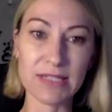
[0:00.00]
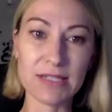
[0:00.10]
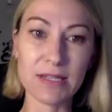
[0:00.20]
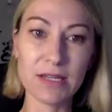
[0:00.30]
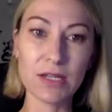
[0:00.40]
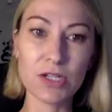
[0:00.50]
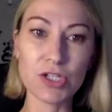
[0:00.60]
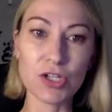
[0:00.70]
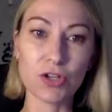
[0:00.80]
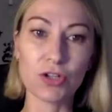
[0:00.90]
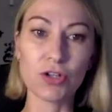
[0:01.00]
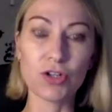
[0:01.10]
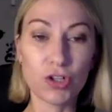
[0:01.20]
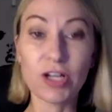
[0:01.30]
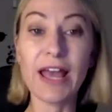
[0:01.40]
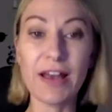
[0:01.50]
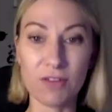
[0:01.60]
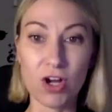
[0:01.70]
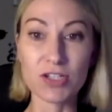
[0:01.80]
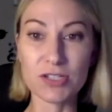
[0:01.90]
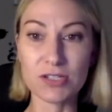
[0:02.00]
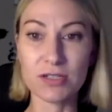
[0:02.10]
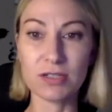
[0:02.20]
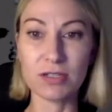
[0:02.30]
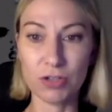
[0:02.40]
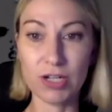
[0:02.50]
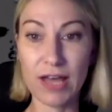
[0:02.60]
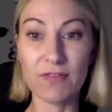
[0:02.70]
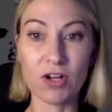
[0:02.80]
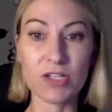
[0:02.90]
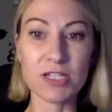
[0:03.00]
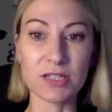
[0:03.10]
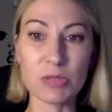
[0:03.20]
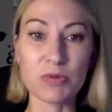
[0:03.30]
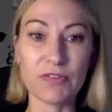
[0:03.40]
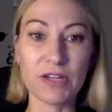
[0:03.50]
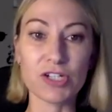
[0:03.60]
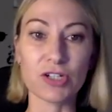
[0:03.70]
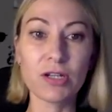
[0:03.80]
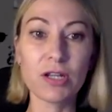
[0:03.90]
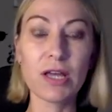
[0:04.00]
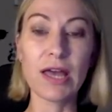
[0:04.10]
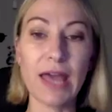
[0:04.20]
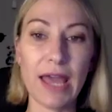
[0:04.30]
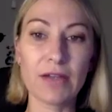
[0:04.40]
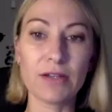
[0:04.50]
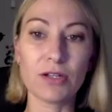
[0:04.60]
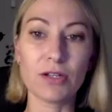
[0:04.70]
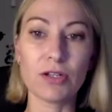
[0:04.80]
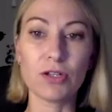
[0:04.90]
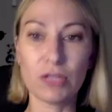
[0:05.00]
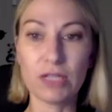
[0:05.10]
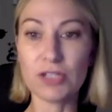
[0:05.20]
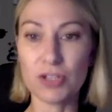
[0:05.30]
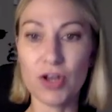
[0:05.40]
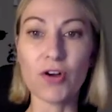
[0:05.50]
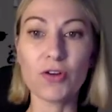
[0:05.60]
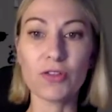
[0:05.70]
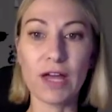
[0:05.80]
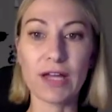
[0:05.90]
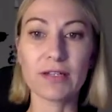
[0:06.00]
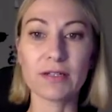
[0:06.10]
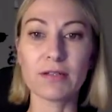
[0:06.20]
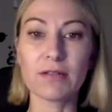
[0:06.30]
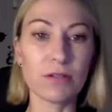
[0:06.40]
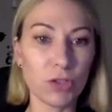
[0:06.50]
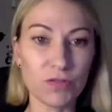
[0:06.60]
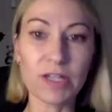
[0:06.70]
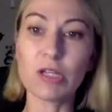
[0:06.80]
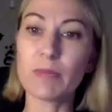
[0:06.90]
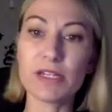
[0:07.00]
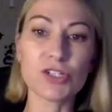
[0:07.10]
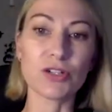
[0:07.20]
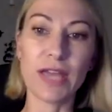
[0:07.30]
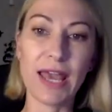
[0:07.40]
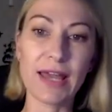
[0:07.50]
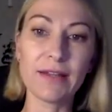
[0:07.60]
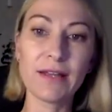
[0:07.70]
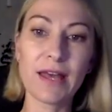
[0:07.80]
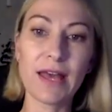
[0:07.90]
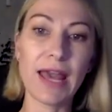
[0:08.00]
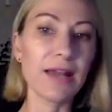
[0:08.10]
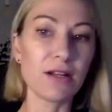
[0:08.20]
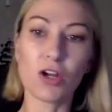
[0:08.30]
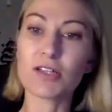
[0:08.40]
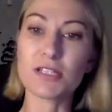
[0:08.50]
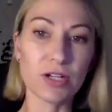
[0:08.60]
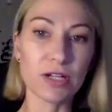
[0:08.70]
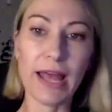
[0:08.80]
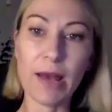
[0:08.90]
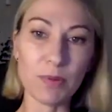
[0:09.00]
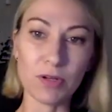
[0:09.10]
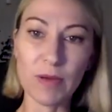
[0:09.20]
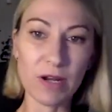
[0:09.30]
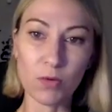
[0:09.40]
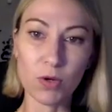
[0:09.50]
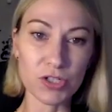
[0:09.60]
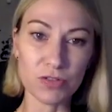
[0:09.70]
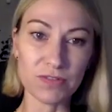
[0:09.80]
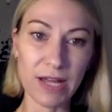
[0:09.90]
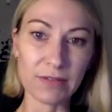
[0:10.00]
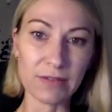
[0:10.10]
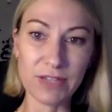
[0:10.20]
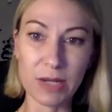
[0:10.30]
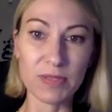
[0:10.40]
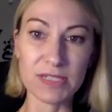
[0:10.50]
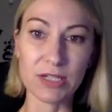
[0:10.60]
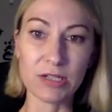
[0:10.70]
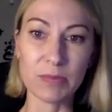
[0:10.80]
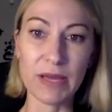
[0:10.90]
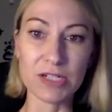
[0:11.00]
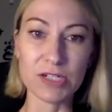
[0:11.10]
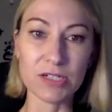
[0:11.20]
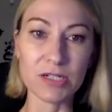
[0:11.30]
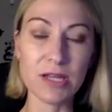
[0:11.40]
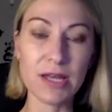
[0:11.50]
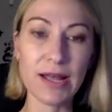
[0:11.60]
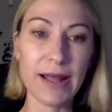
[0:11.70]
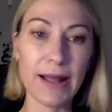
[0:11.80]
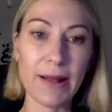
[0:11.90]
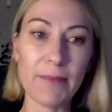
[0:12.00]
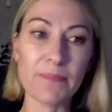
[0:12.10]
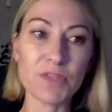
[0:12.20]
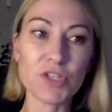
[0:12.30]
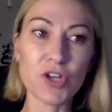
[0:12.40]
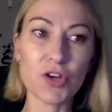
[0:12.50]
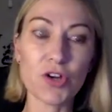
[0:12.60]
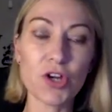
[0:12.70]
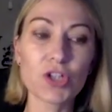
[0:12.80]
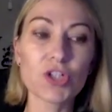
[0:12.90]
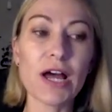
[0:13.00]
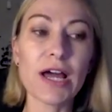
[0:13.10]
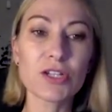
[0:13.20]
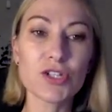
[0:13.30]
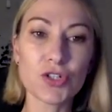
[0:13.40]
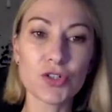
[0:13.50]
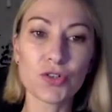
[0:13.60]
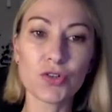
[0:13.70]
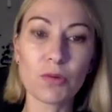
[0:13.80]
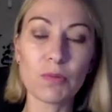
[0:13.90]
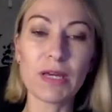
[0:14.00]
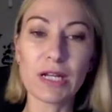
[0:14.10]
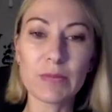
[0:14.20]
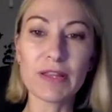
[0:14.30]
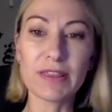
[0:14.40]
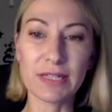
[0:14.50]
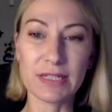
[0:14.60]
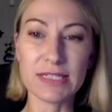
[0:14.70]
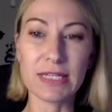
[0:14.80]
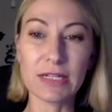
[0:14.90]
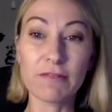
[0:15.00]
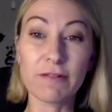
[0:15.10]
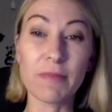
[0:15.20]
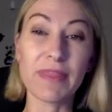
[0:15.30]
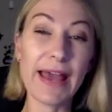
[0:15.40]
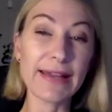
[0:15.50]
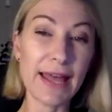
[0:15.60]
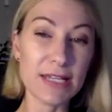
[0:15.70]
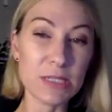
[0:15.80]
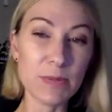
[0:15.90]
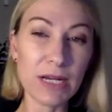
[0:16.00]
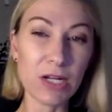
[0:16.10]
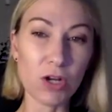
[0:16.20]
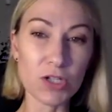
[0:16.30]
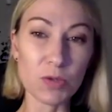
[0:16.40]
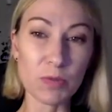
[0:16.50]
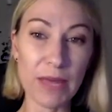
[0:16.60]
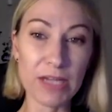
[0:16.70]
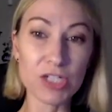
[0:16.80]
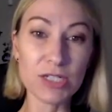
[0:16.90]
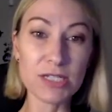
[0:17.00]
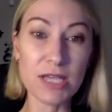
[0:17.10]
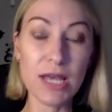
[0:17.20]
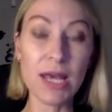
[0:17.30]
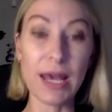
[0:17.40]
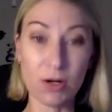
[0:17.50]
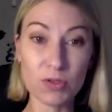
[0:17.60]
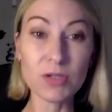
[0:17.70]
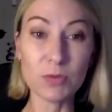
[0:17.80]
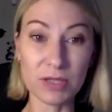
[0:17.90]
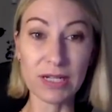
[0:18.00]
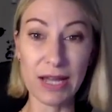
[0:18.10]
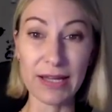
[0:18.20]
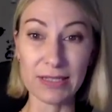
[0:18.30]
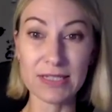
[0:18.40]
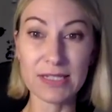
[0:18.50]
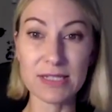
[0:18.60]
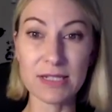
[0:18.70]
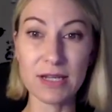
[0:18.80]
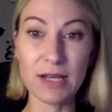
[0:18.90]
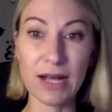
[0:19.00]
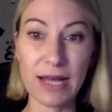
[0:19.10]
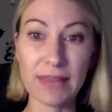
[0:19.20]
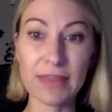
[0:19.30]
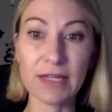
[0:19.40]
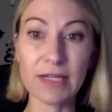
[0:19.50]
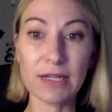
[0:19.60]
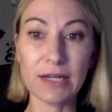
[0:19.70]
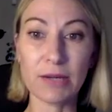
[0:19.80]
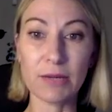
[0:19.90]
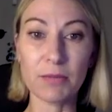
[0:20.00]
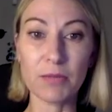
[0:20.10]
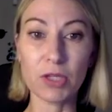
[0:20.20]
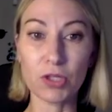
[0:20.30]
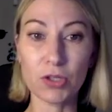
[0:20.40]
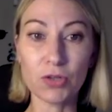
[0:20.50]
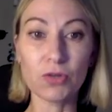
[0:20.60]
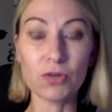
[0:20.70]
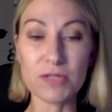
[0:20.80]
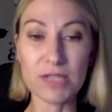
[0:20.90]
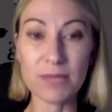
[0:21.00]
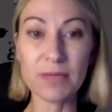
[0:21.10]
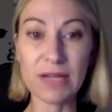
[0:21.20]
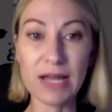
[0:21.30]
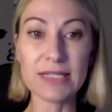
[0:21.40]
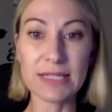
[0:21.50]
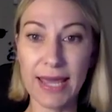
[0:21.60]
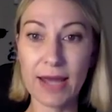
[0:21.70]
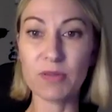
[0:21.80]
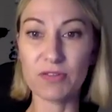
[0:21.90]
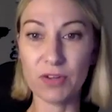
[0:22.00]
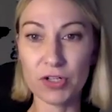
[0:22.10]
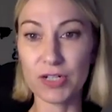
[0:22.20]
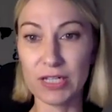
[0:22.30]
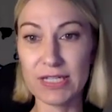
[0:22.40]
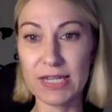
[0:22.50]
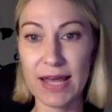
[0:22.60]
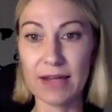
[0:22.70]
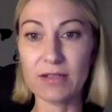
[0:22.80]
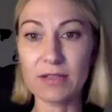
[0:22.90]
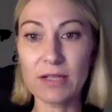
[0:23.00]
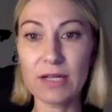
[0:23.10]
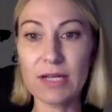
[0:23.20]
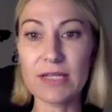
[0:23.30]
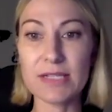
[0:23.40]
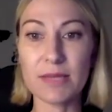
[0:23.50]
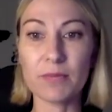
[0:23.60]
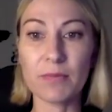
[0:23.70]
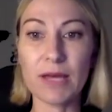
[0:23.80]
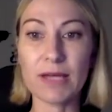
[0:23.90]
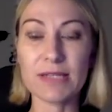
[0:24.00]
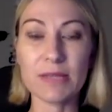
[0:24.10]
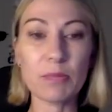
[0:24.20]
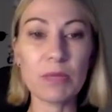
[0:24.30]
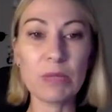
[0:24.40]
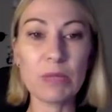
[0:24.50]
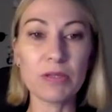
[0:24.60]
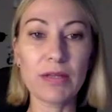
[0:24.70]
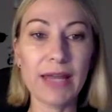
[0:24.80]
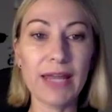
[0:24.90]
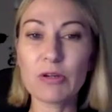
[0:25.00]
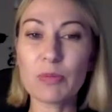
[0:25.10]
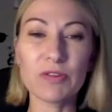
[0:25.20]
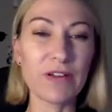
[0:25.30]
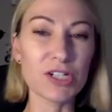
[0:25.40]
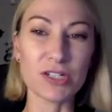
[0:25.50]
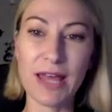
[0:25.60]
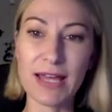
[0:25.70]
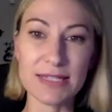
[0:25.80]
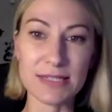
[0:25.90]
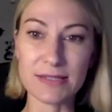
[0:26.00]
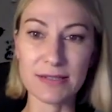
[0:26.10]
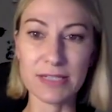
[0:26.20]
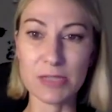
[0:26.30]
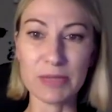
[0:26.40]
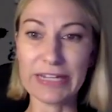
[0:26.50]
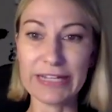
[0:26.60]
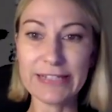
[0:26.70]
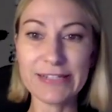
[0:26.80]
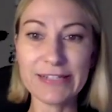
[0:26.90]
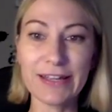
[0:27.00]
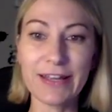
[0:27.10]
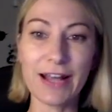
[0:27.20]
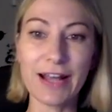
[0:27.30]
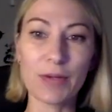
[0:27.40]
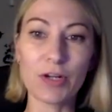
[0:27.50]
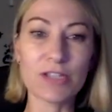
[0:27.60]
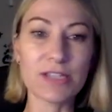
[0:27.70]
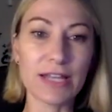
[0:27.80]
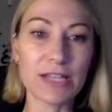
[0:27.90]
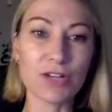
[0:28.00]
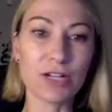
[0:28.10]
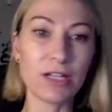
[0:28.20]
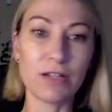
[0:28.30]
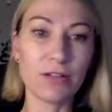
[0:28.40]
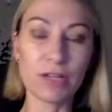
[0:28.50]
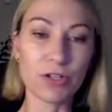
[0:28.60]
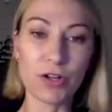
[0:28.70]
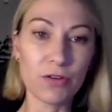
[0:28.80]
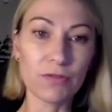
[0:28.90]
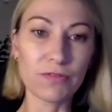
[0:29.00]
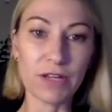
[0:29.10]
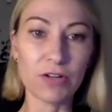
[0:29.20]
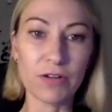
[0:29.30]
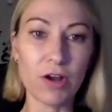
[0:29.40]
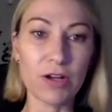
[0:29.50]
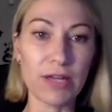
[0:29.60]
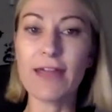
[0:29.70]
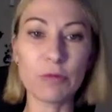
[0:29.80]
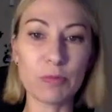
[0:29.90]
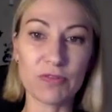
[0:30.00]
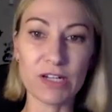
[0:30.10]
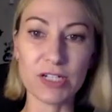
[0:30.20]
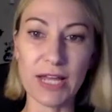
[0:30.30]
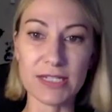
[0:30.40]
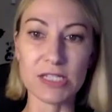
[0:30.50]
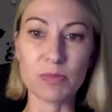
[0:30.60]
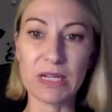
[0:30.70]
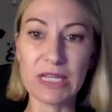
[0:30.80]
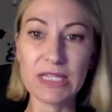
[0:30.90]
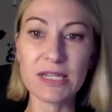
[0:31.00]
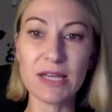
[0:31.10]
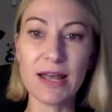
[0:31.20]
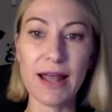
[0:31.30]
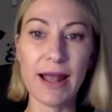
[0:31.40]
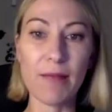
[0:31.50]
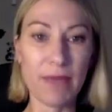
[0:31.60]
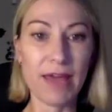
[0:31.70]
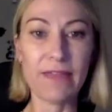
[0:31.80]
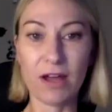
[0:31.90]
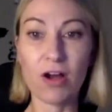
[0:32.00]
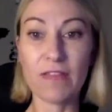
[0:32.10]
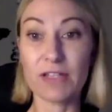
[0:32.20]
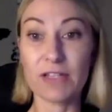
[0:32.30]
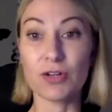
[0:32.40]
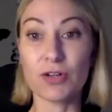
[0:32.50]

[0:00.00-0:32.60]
sense. So, you know, you're going to have loss. You're going to have loss in this profession, and you need to know that you've done the best you can and loss is going to happen no matter what you've done for that particular patient um, mm-hmm. so trying to be a little bit thicker skin from that aspect loss with patients and also mm-hmm. with clients I think um, you some clients can be very tricky to handle. Some uh, some people and every profession has its meanies. Uh, we're not saying a strictly you know veterinary only. Every profession has its meanies, um, and they are there too.